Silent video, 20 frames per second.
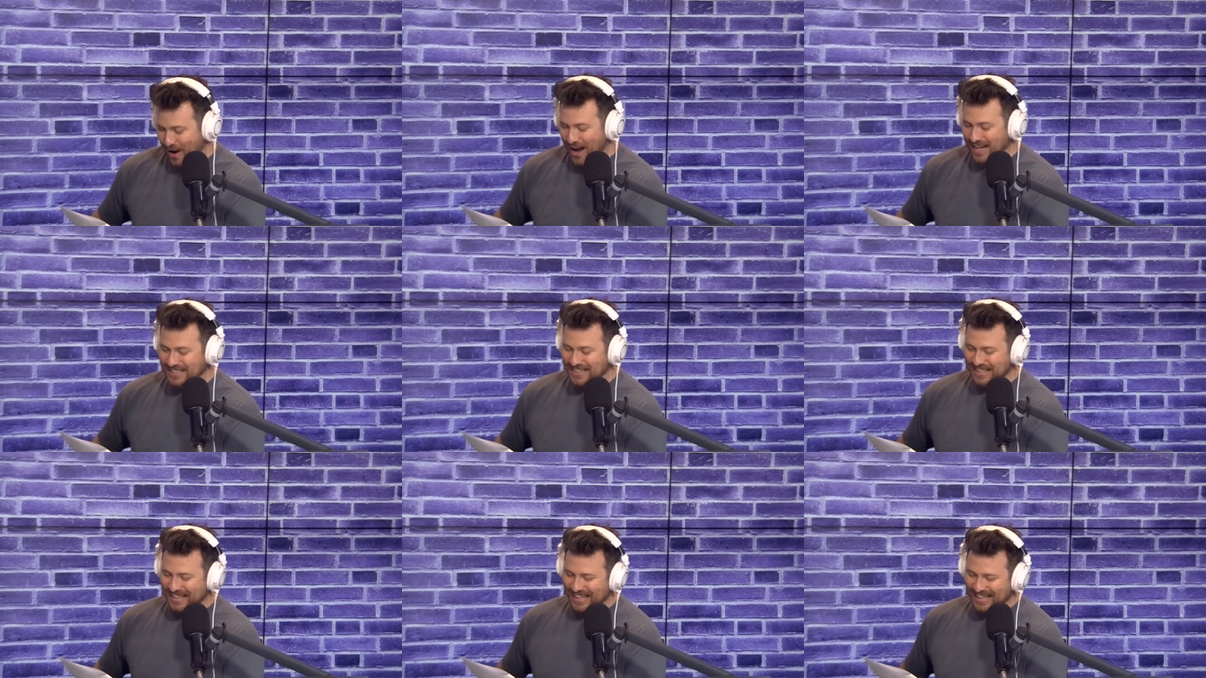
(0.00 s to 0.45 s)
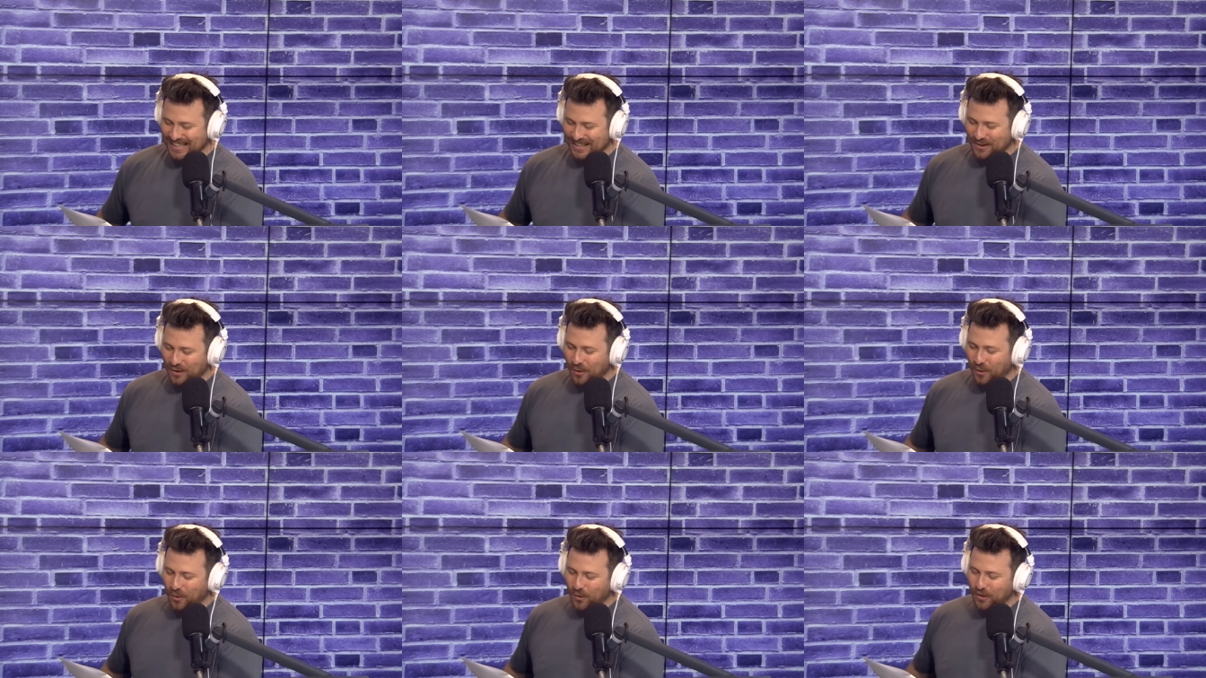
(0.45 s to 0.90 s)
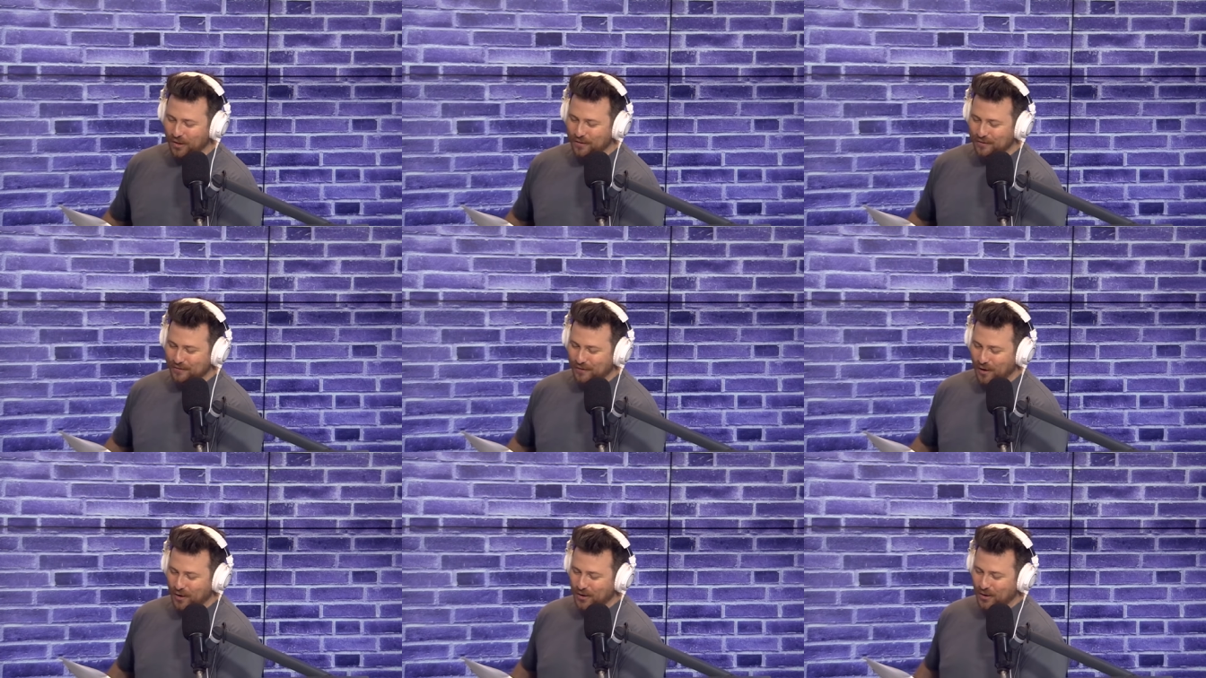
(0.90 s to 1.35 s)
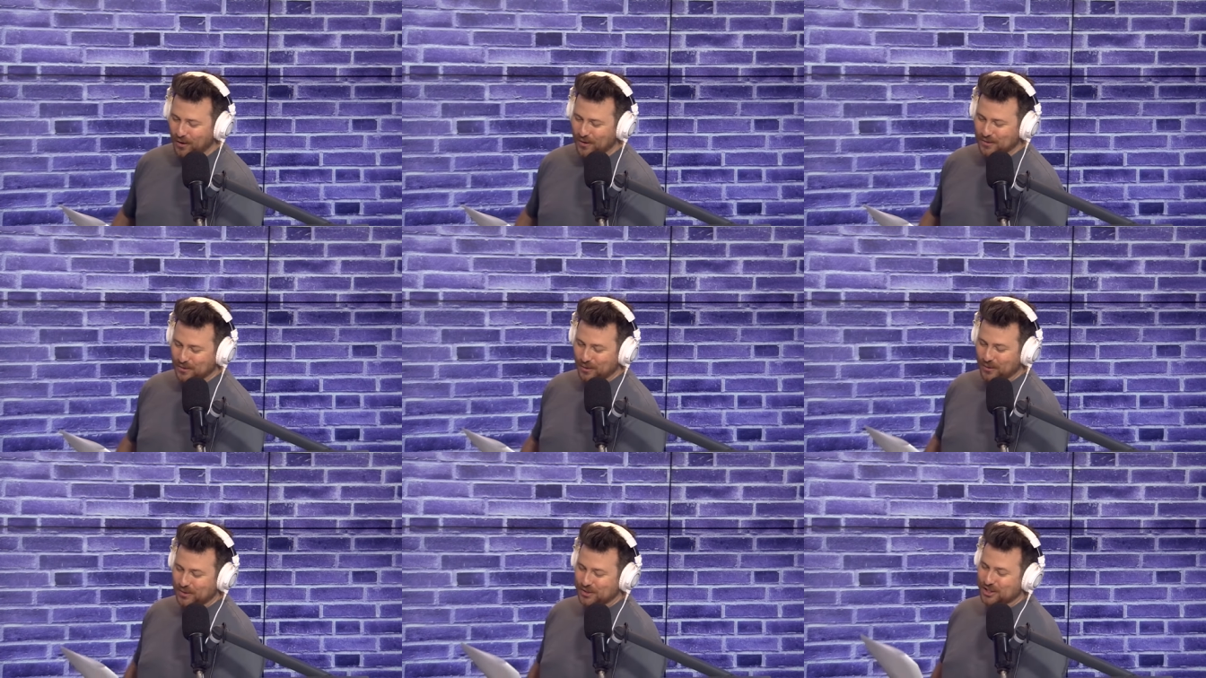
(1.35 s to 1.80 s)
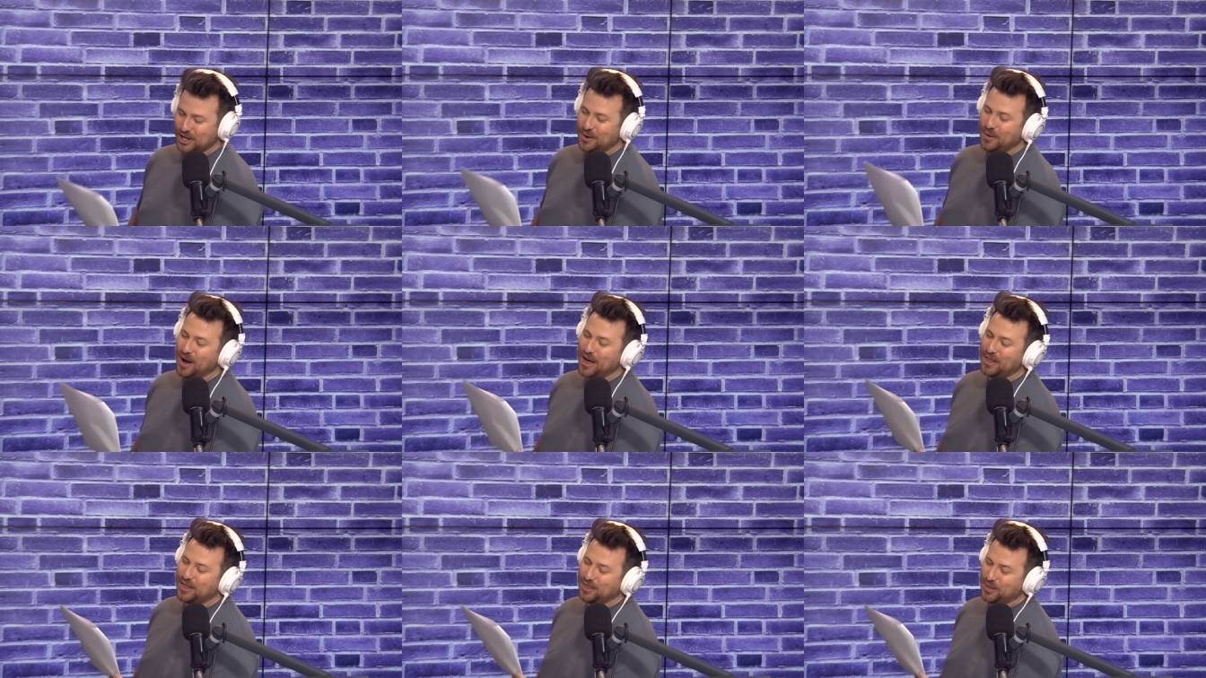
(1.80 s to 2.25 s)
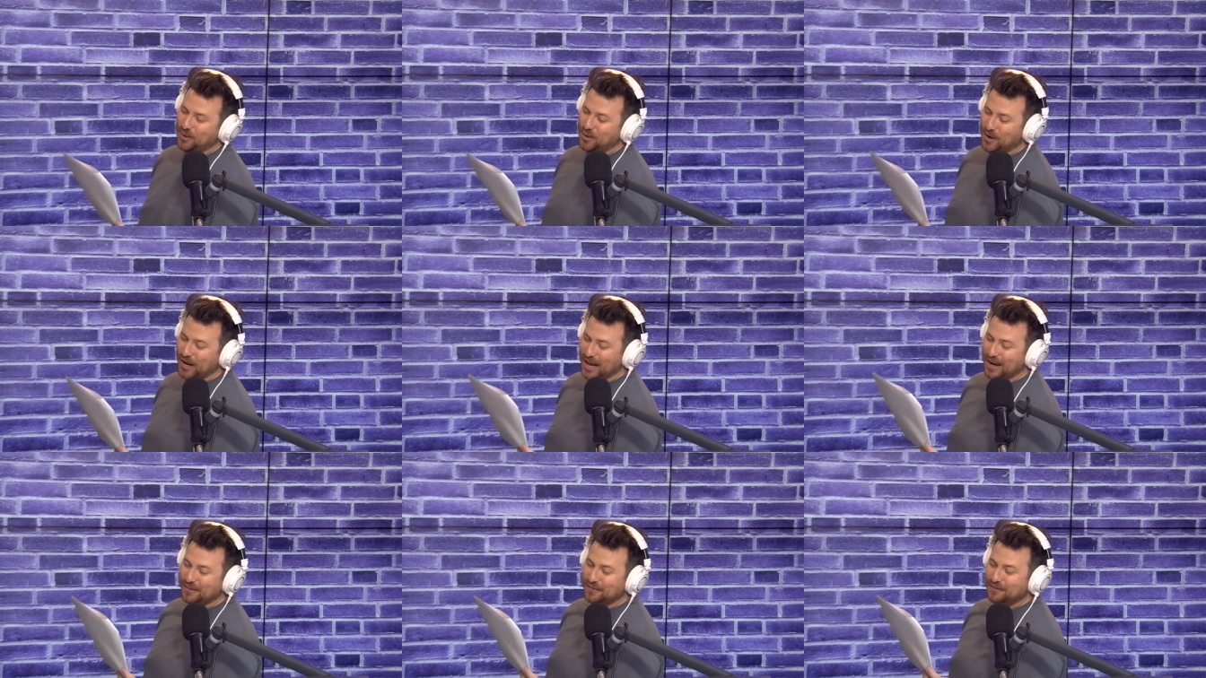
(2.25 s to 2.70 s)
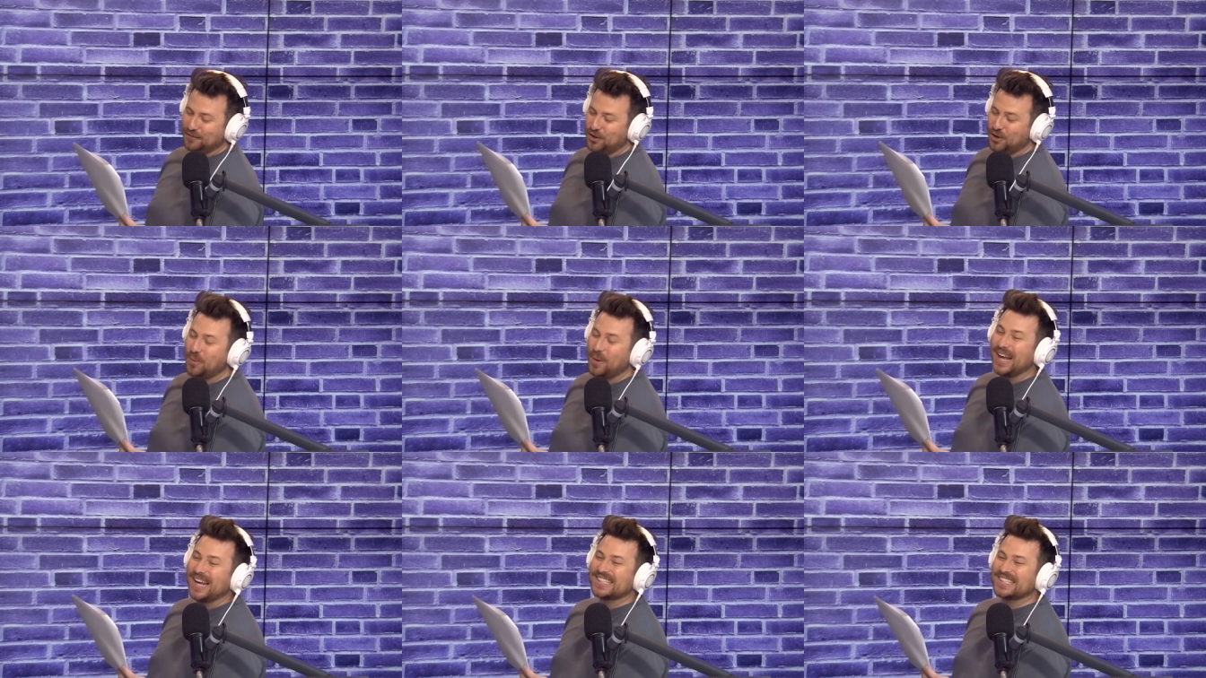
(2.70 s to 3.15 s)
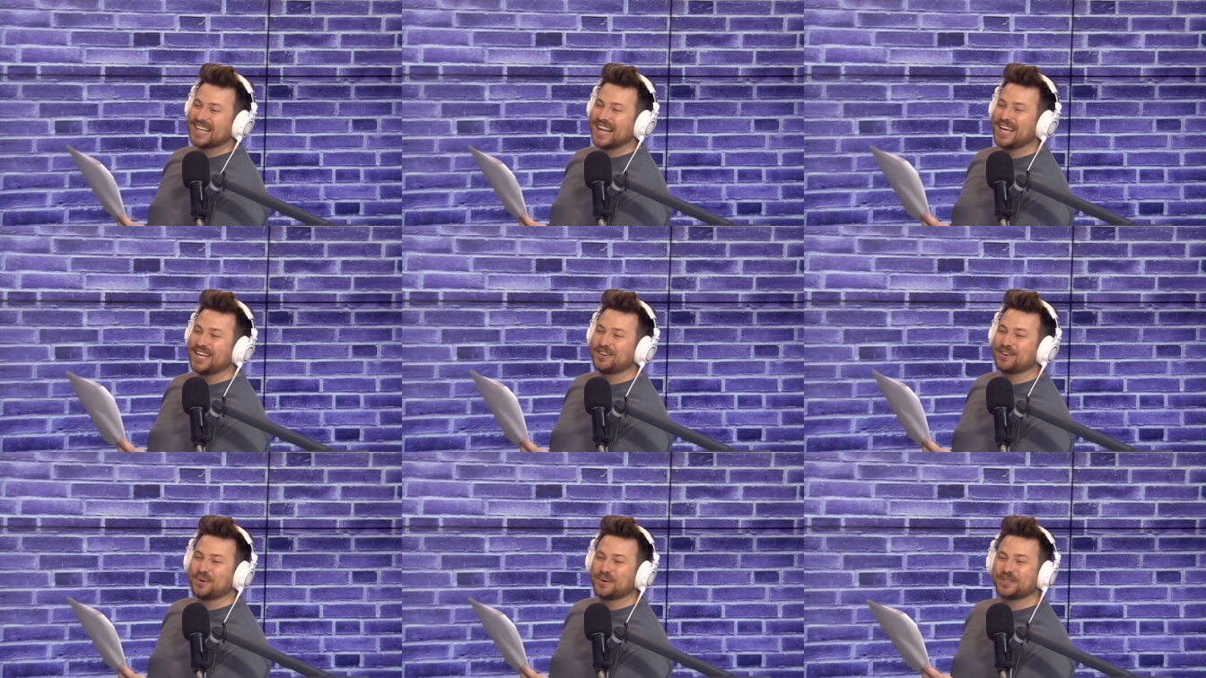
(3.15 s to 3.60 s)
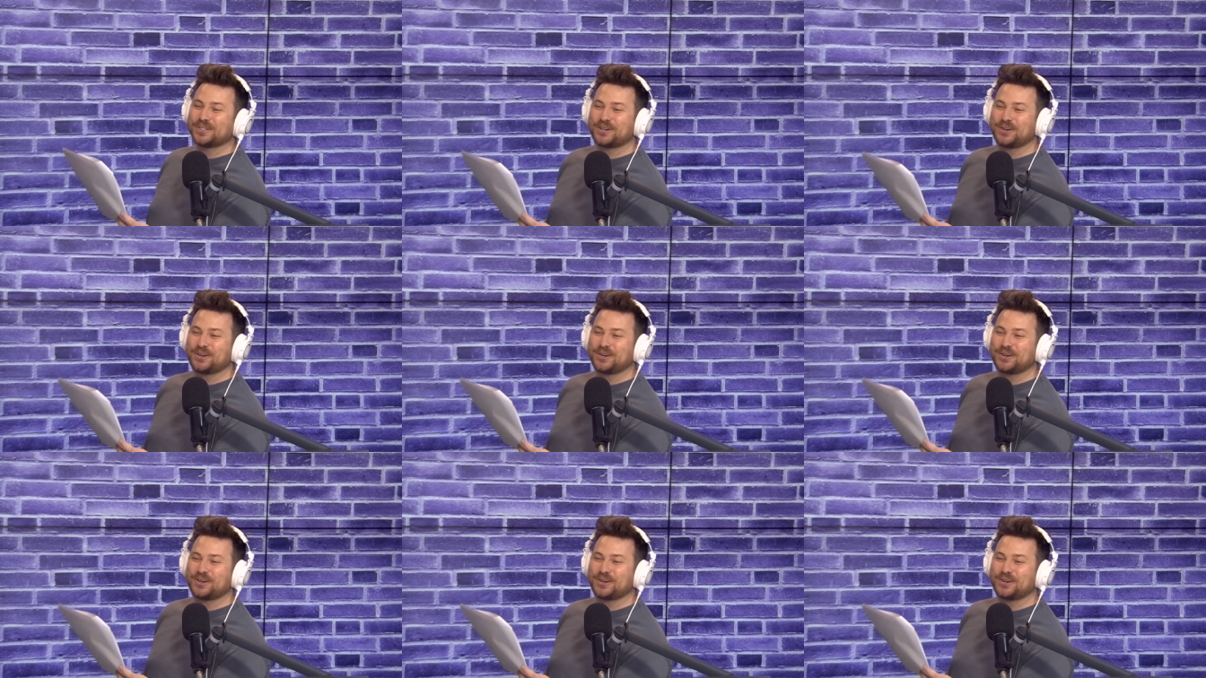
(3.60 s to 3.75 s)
I deleted all the photos, or so I thought, and a few weeks later it was